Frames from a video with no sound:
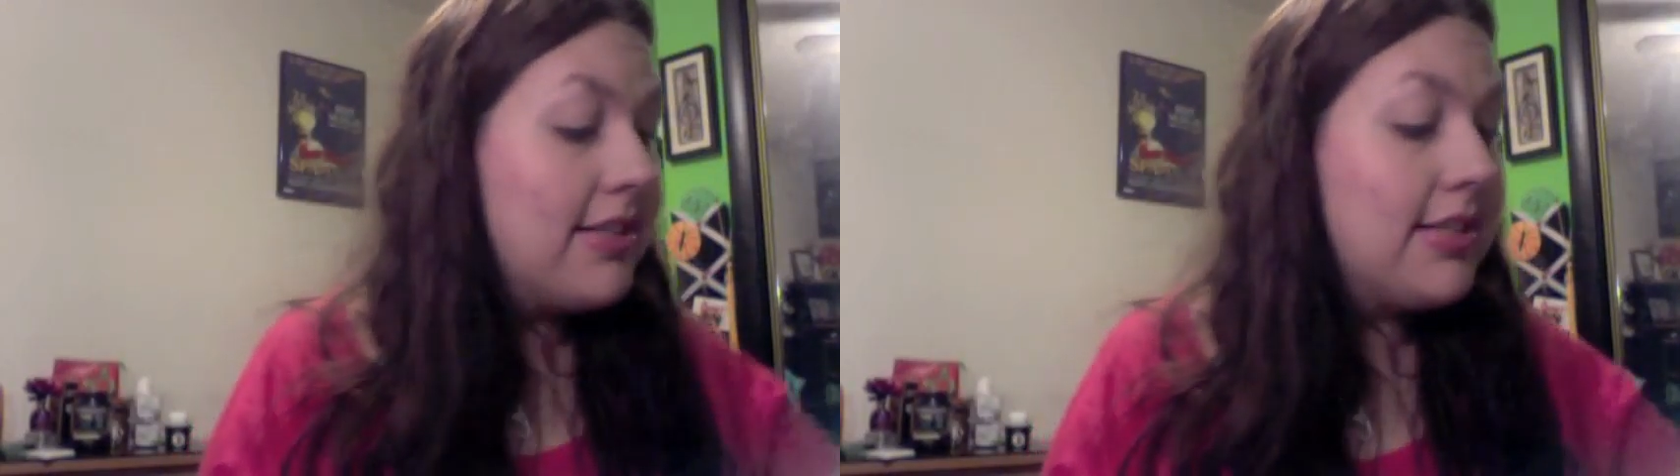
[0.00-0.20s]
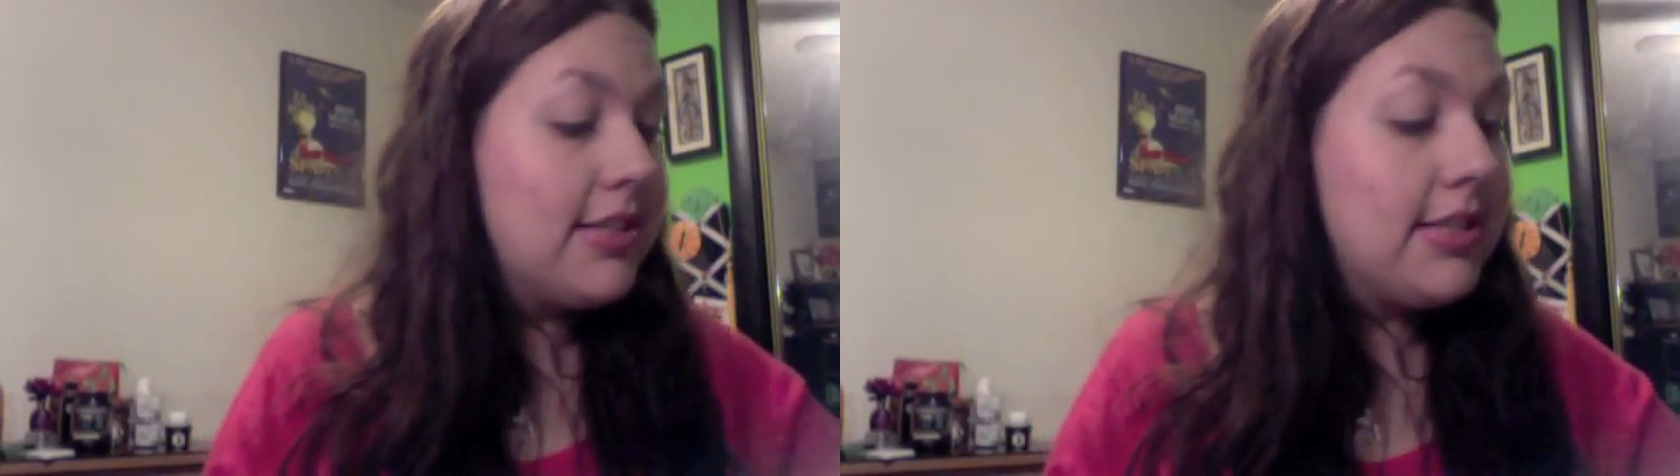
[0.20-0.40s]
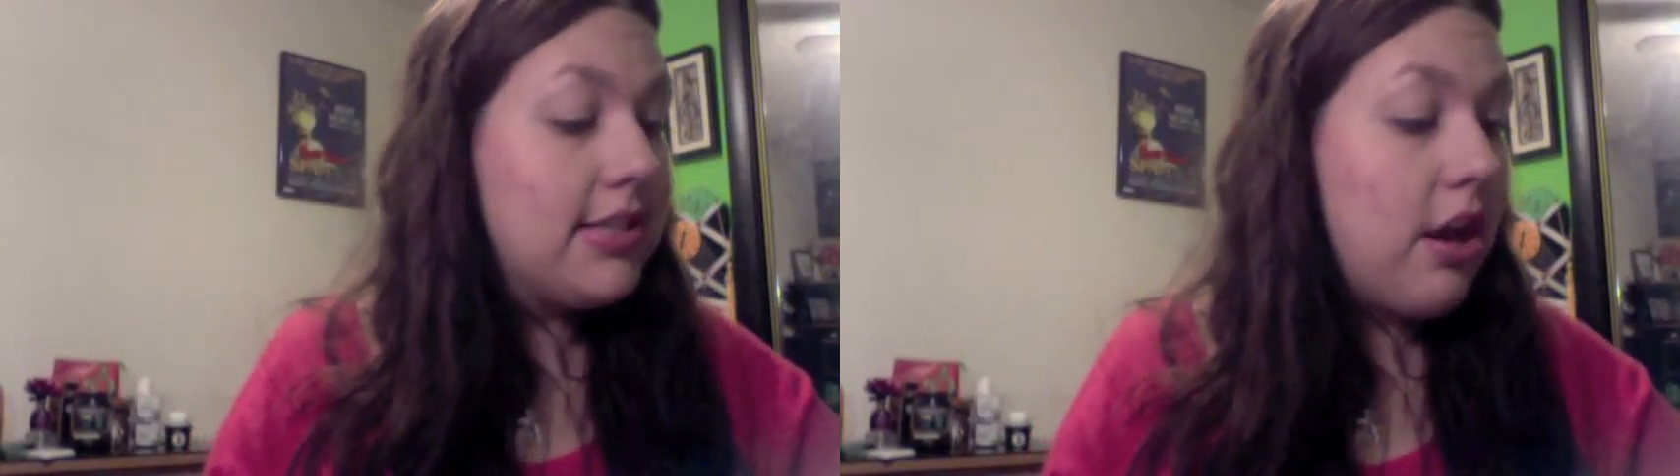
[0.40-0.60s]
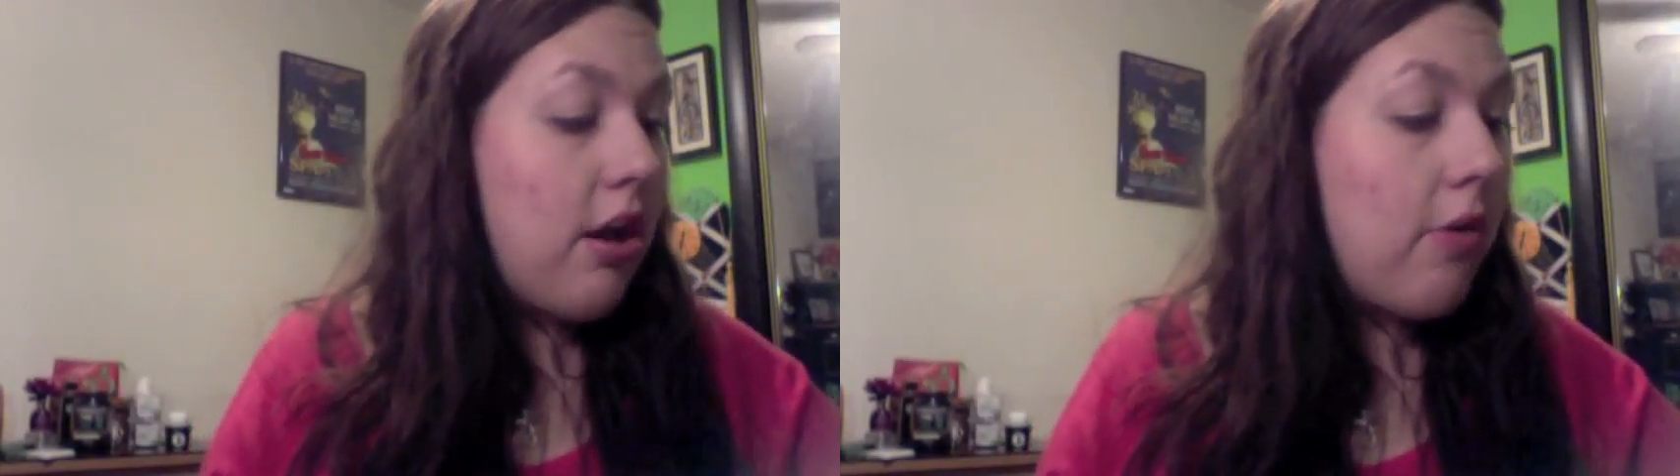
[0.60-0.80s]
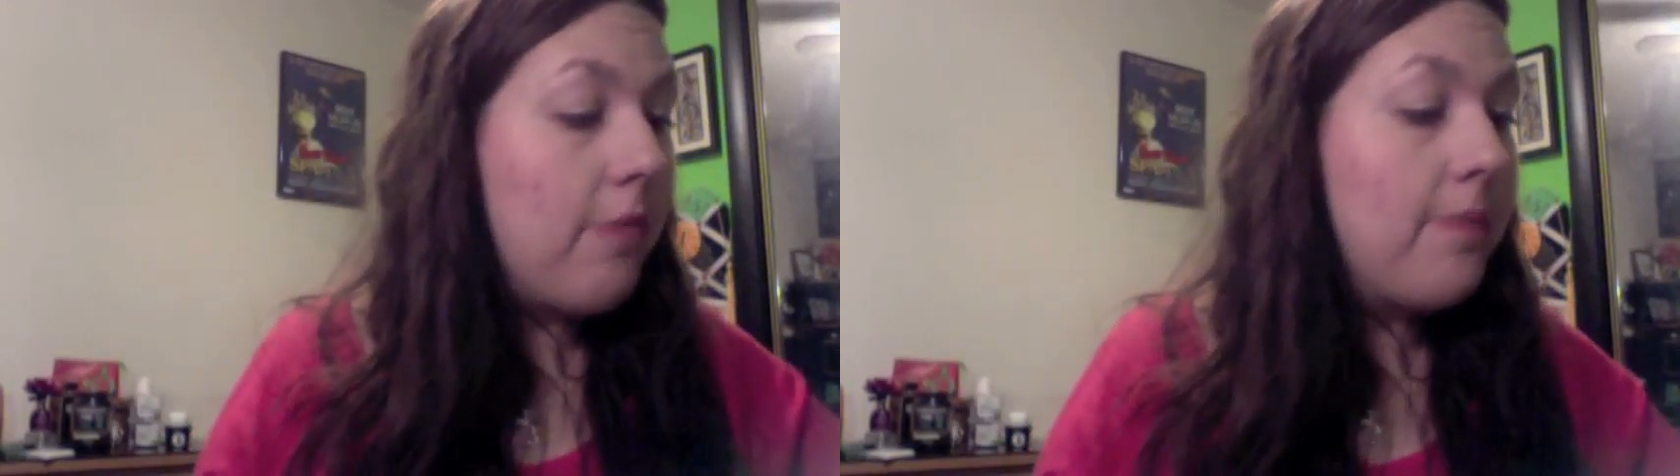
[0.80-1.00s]

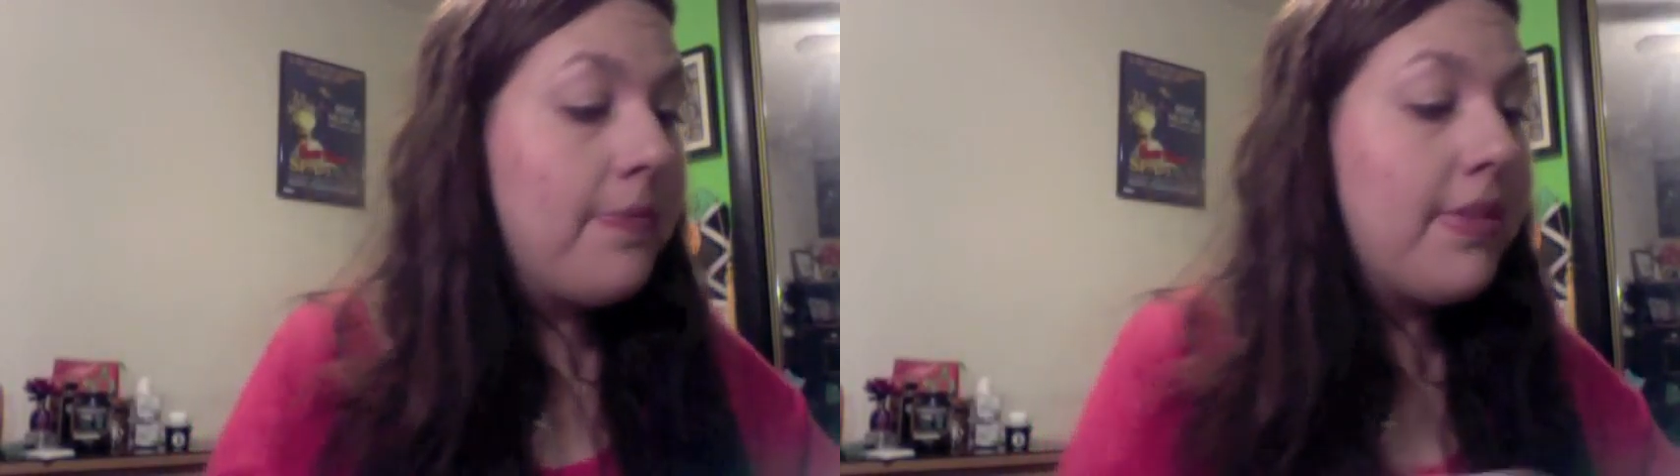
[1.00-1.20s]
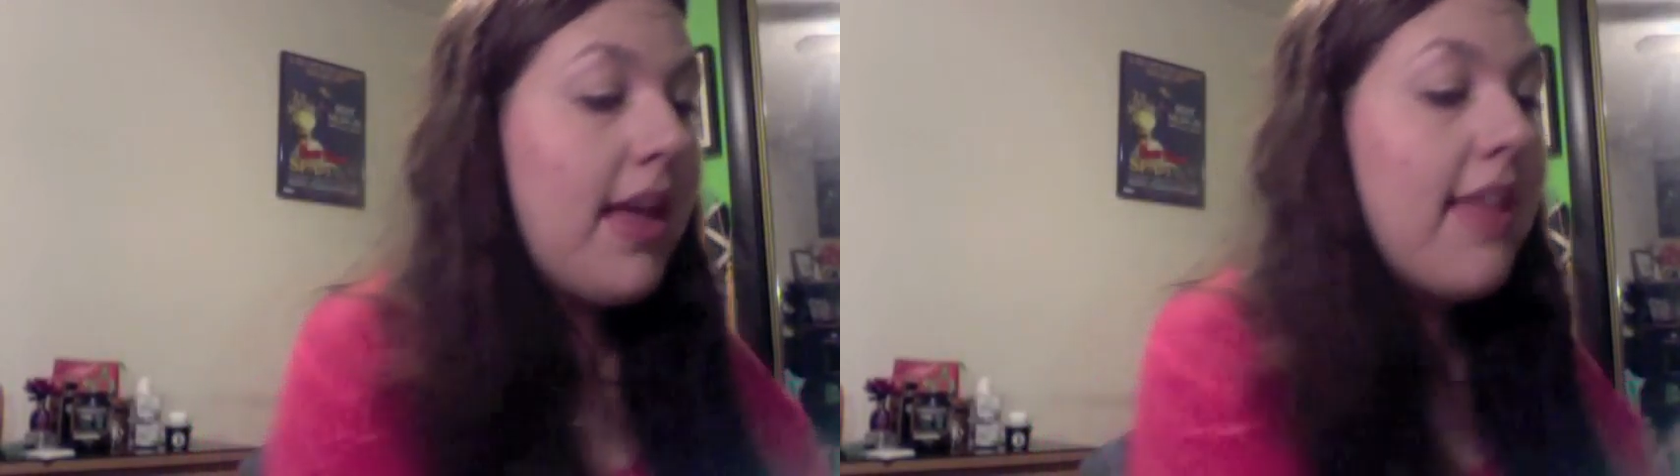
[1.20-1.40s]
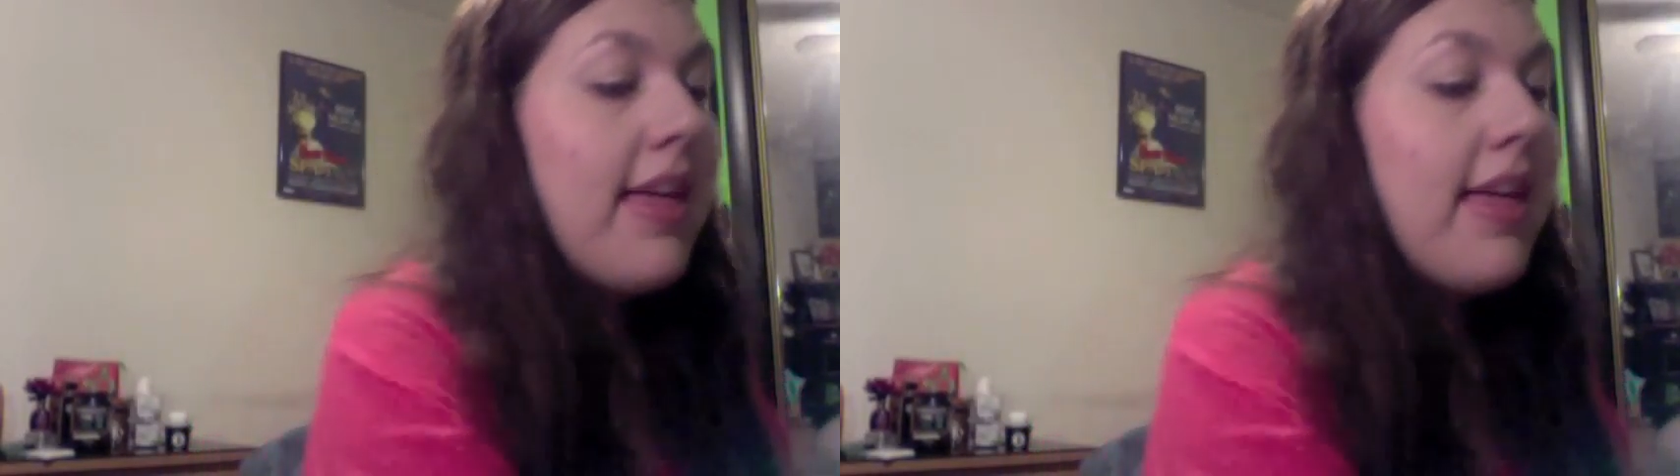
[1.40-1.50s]
So, and